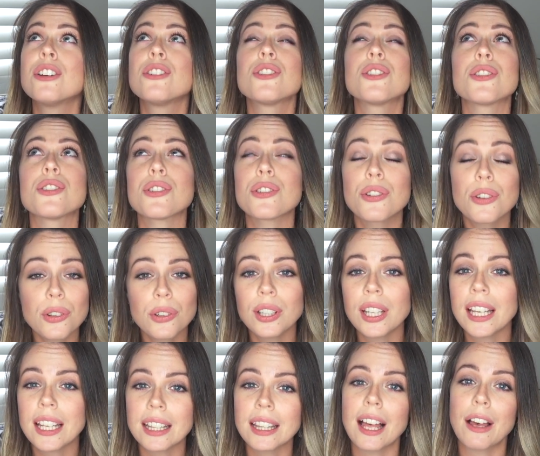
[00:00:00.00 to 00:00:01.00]

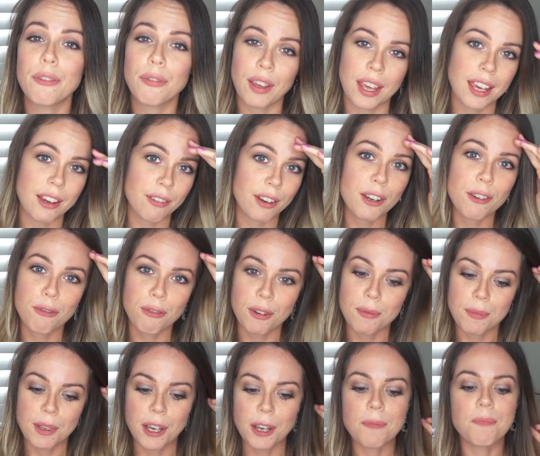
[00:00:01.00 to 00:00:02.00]
truly love hearing
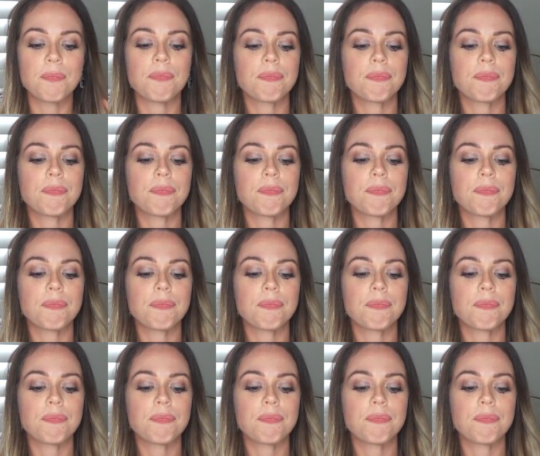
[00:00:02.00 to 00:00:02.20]
from you.